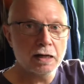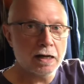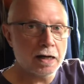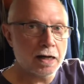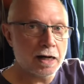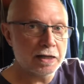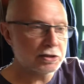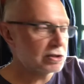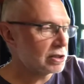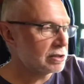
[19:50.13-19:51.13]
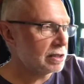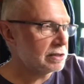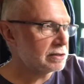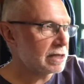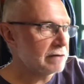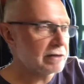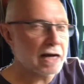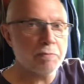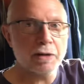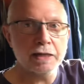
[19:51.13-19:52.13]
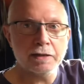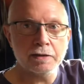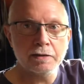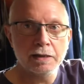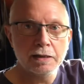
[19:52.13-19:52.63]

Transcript: and it certainly saved our bacon